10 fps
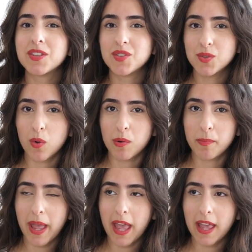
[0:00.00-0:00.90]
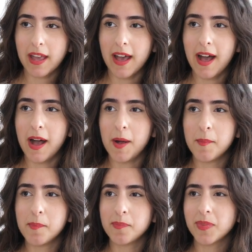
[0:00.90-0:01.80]
Sorbet.
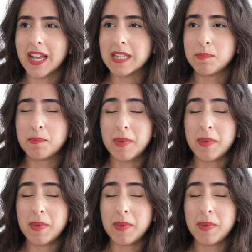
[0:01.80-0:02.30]
It's